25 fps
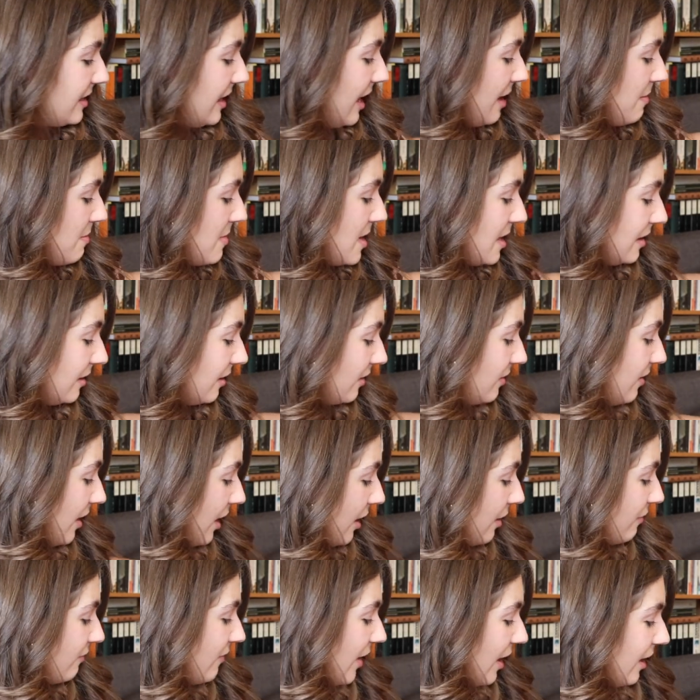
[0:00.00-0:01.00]
And I mean
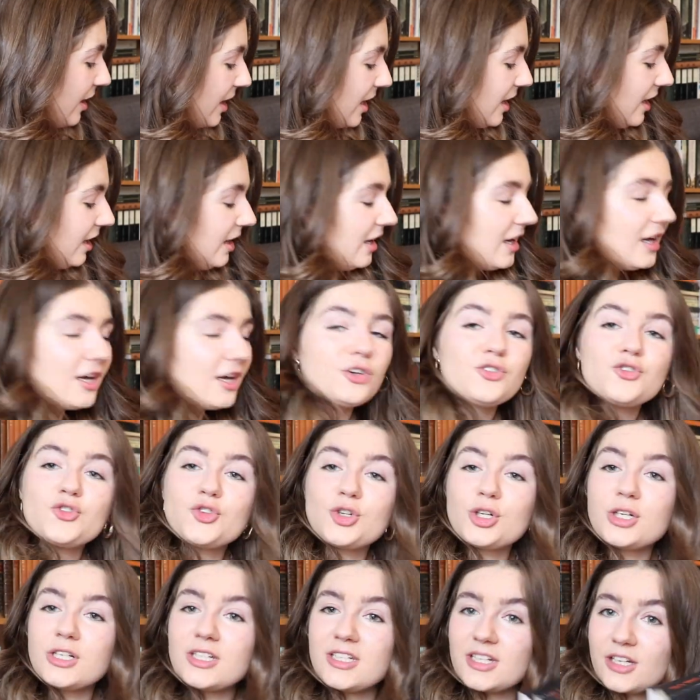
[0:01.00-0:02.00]
they're very
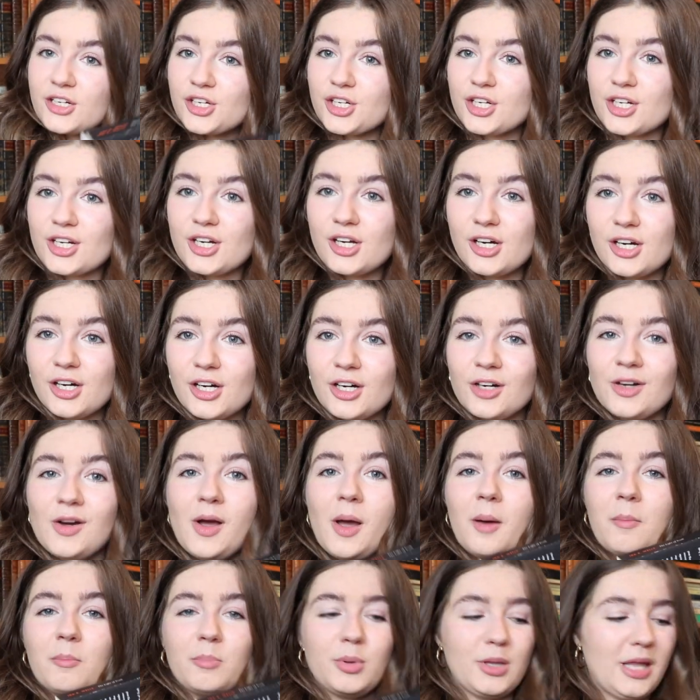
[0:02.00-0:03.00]

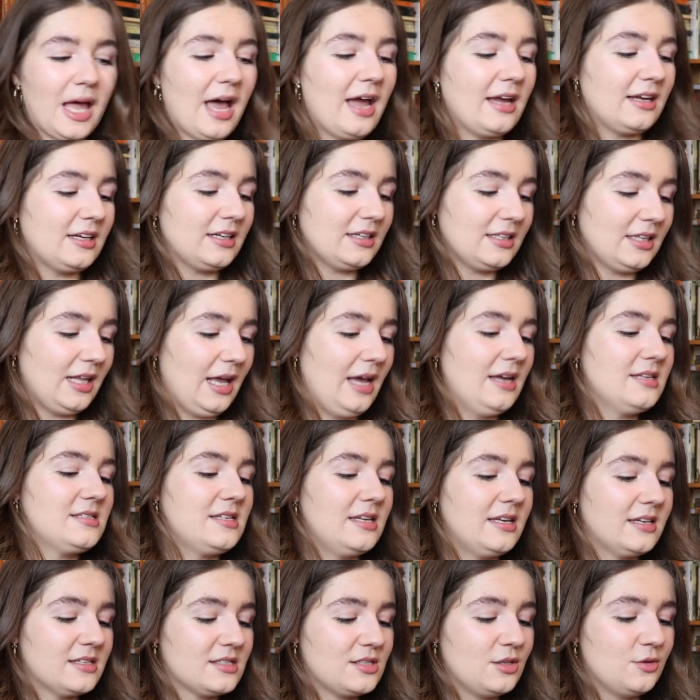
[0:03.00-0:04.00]
traditional black
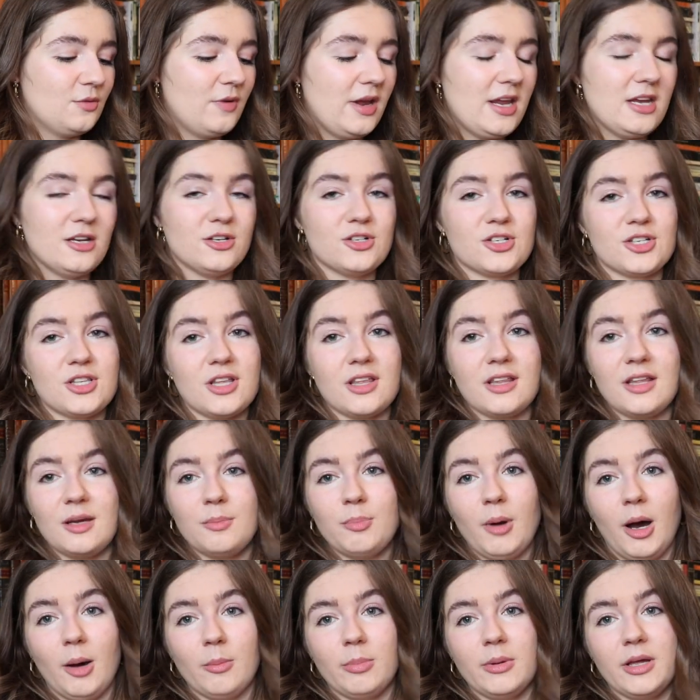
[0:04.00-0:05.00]
classics, the range that they
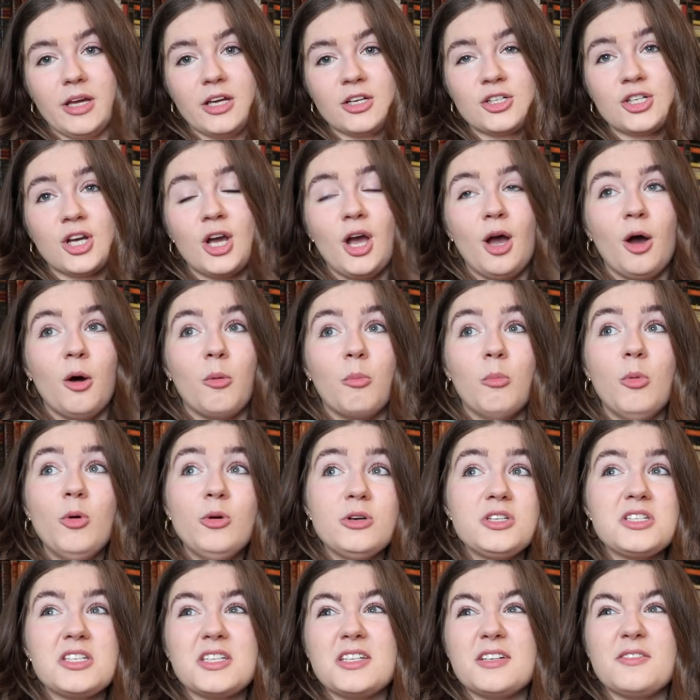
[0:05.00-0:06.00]
publish
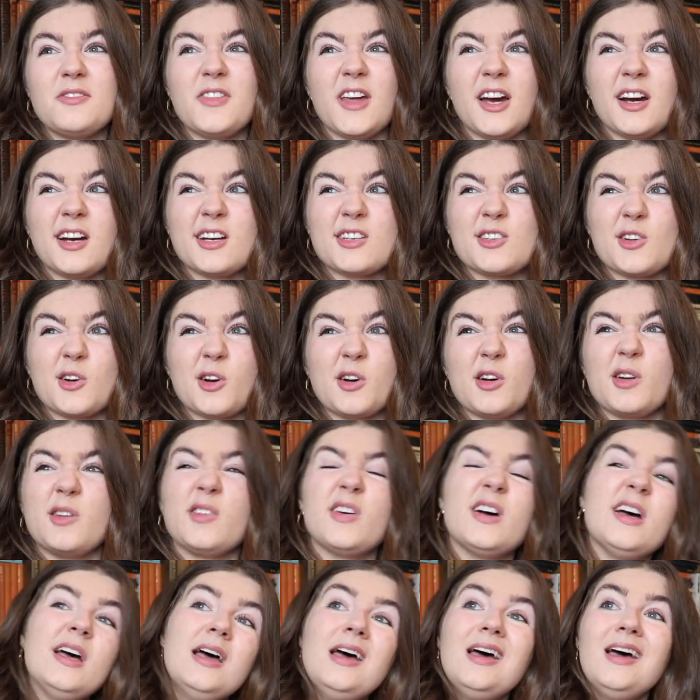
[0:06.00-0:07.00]
most of their sort
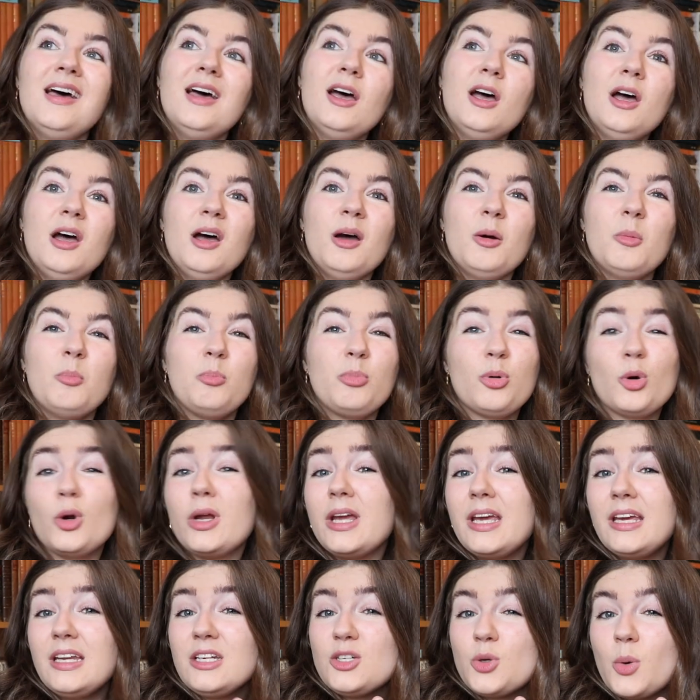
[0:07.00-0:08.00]
of
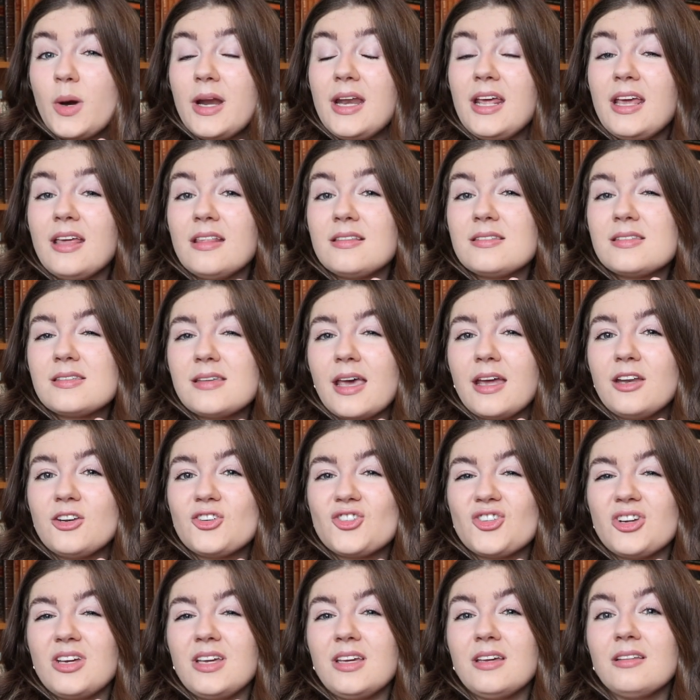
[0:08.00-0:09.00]
pre-20th
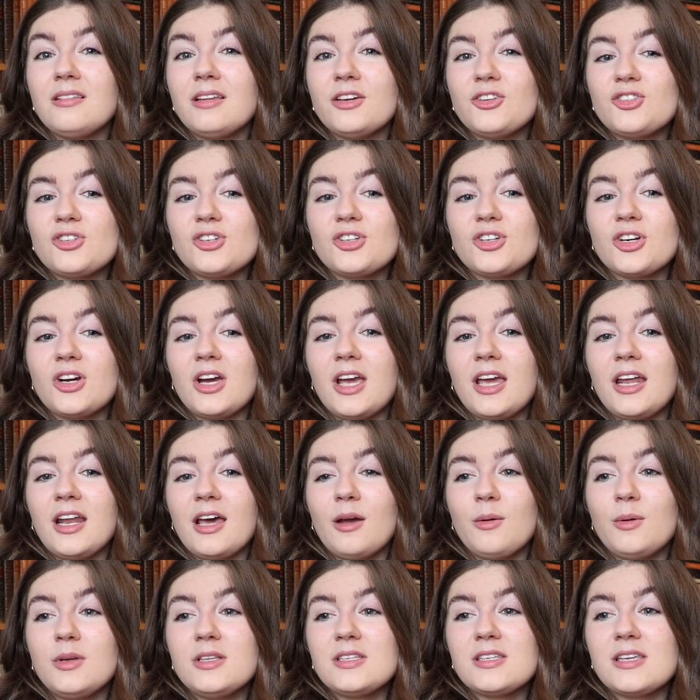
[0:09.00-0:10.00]
century literature in,
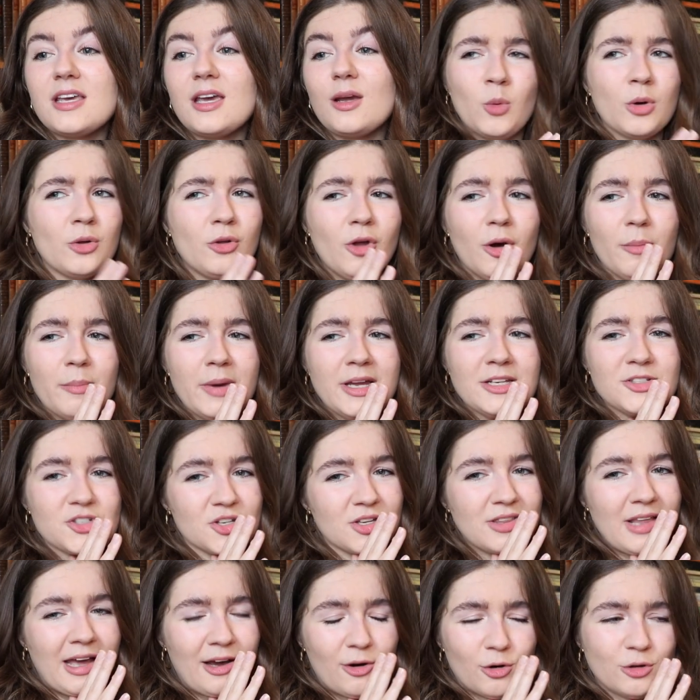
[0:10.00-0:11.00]
I would say. We'll not
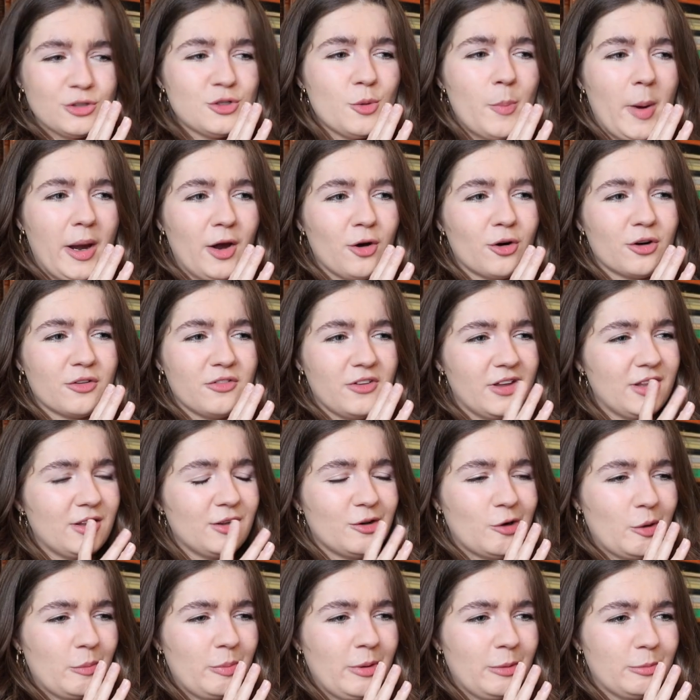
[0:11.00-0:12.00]
mention that autobiography
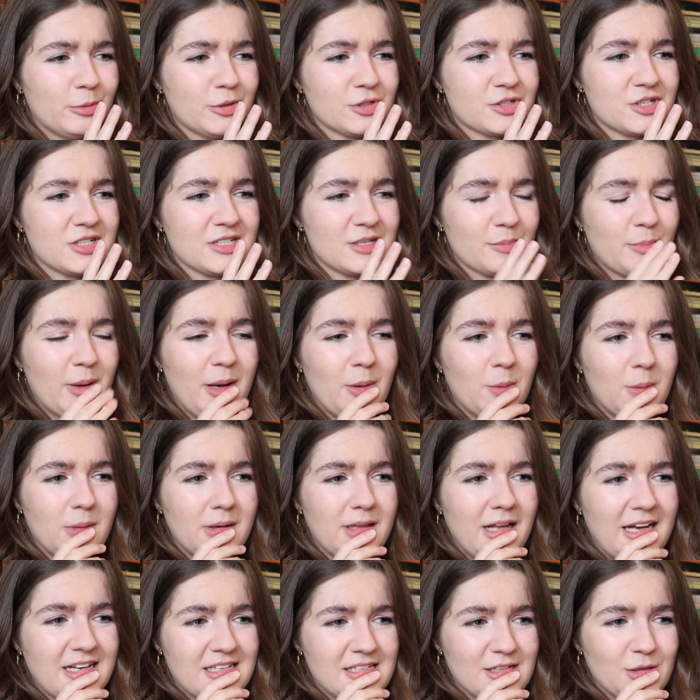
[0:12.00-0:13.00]
that got published as a Penguin
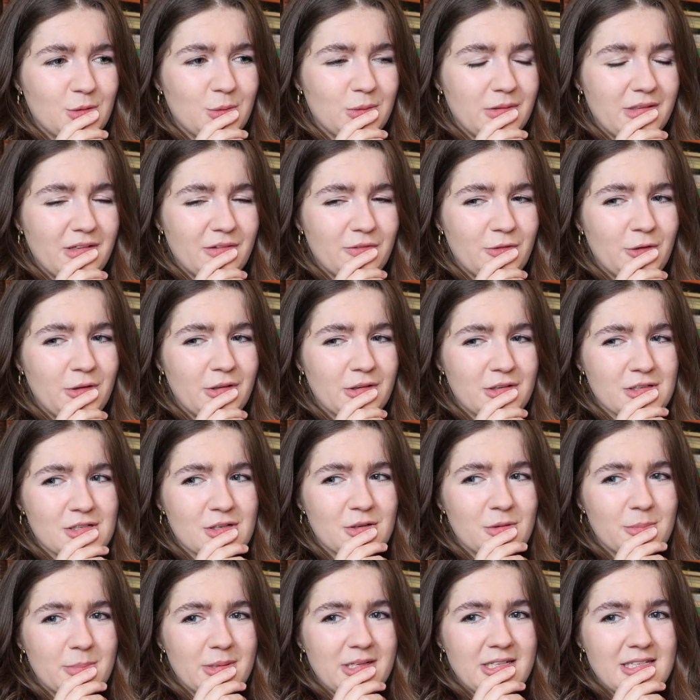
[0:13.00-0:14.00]
classic only a few years
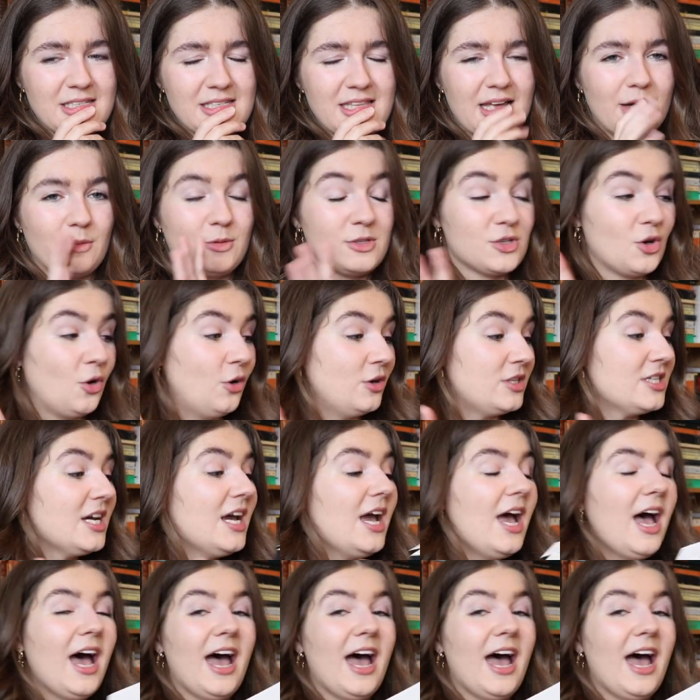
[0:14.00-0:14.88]
ago because that was odd.